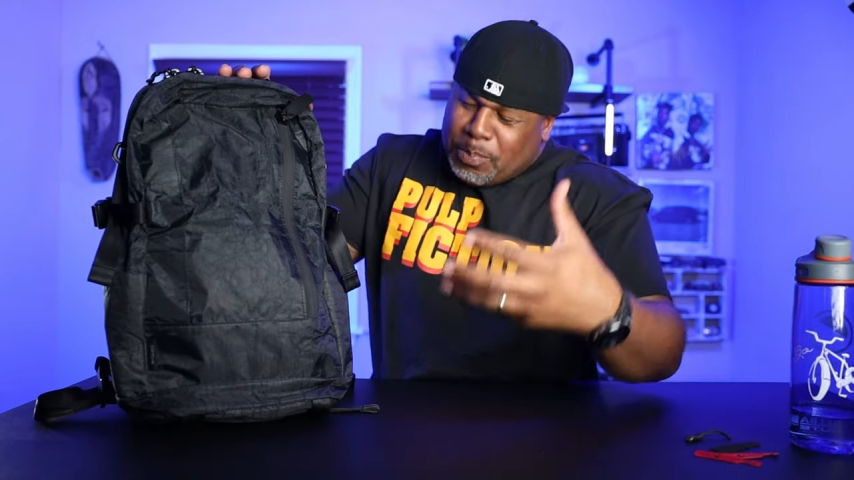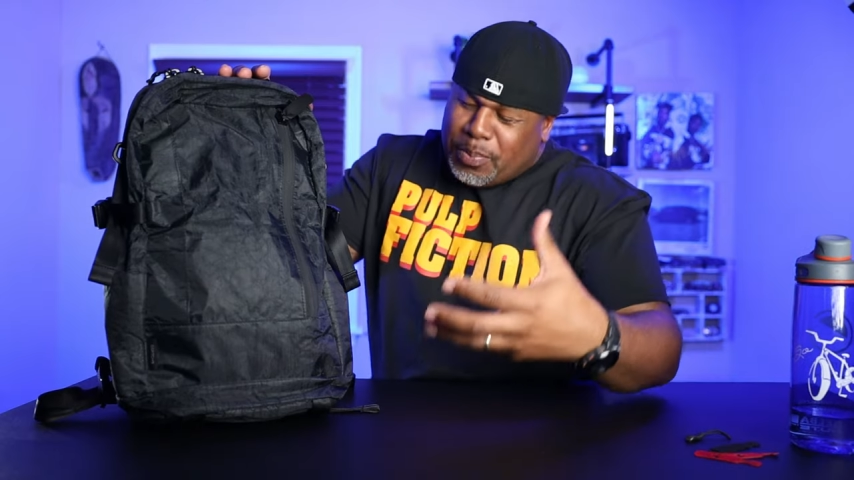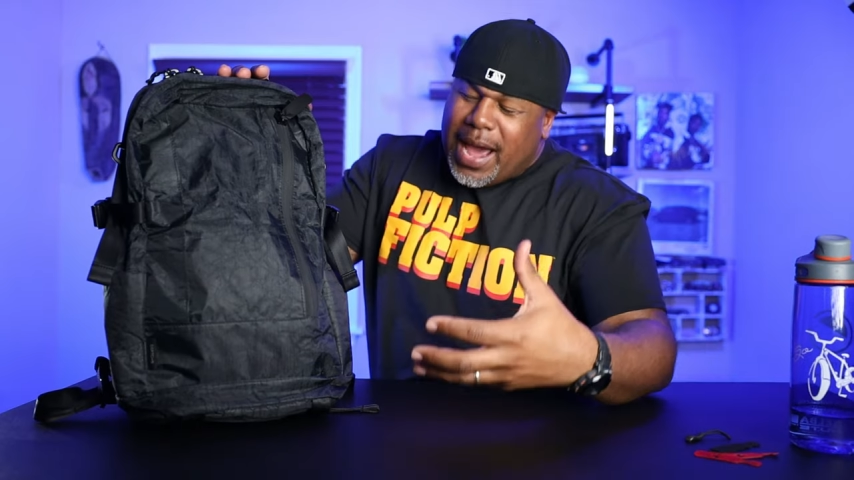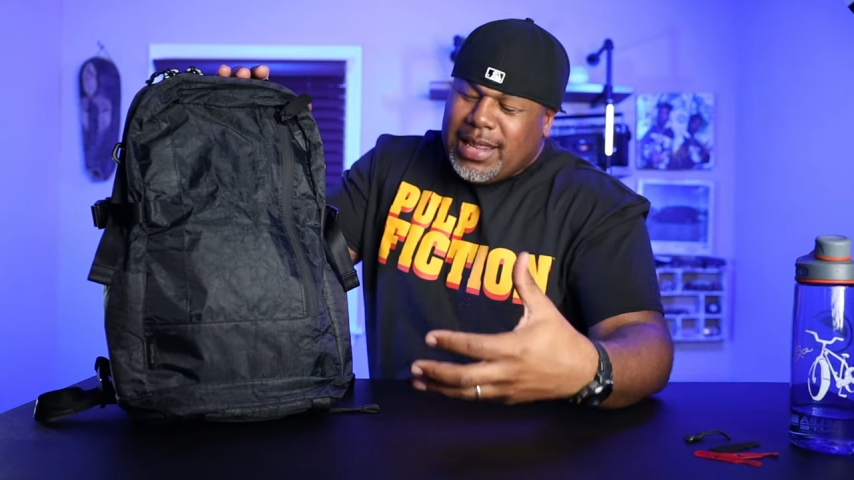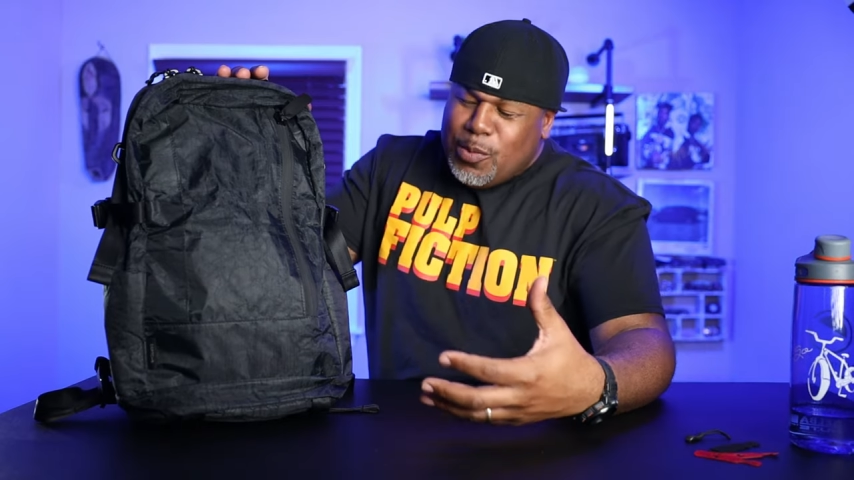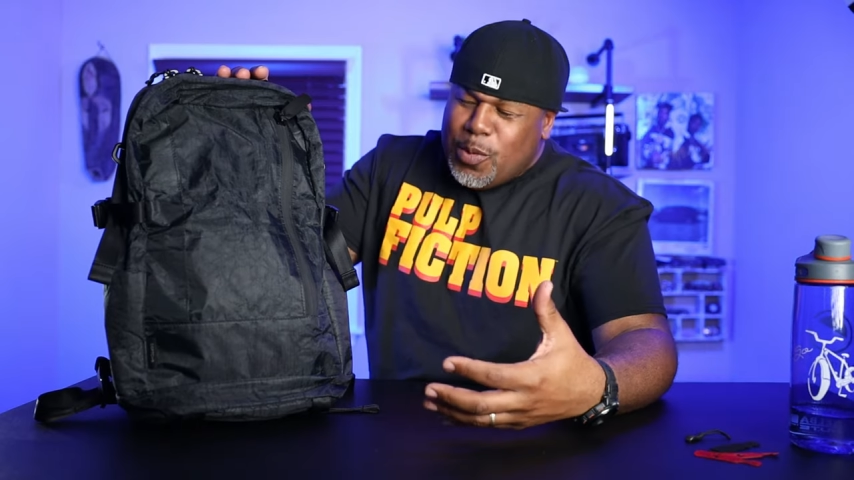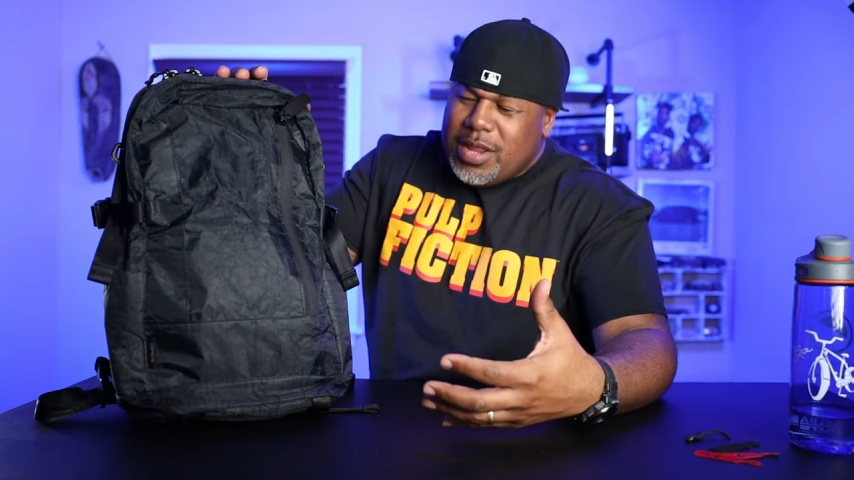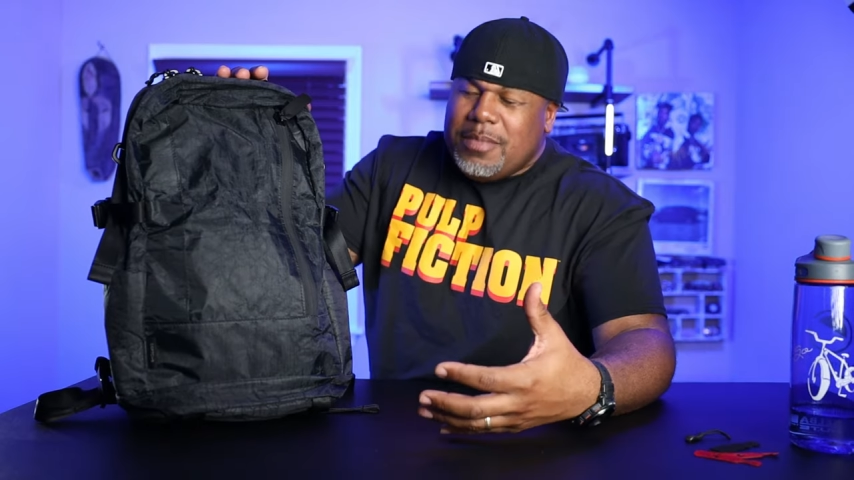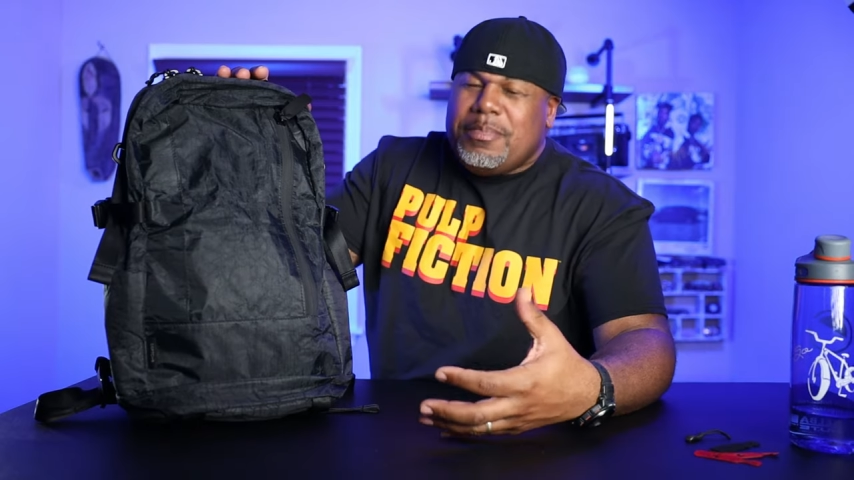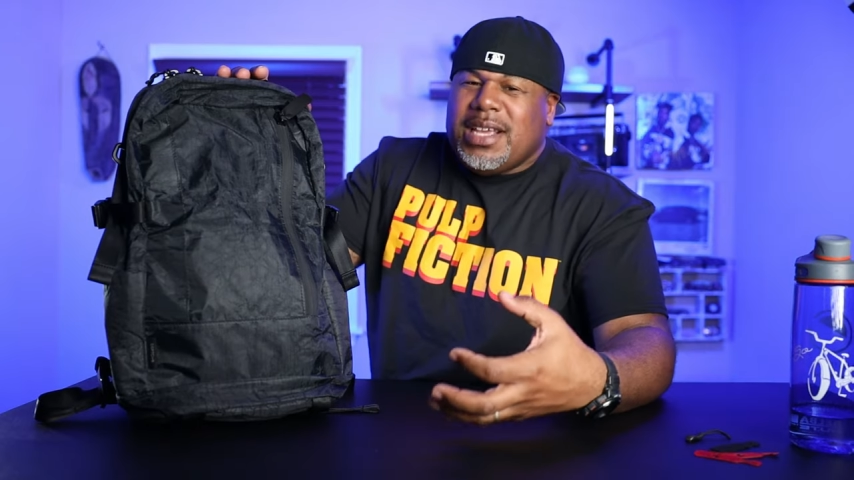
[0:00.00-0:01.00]
probably one
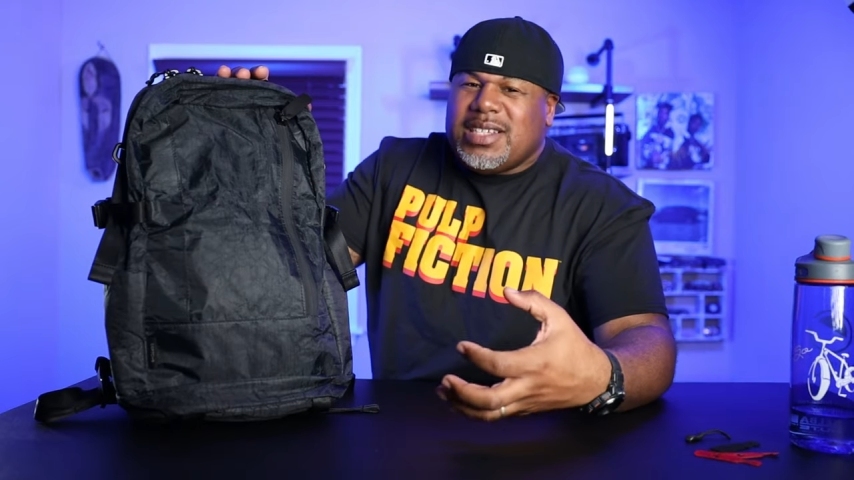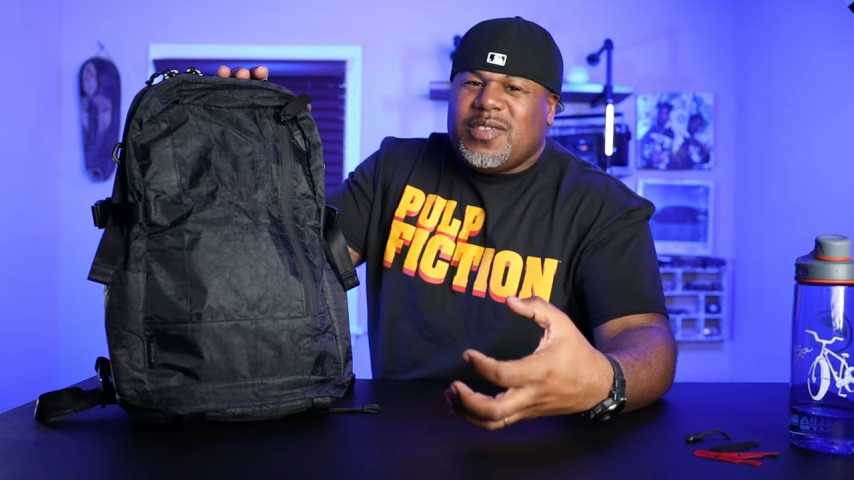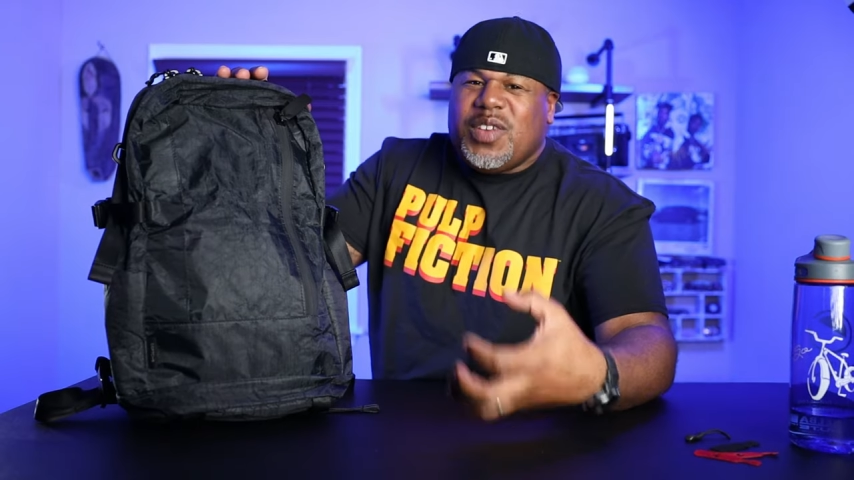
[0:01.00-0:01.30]
of the biggest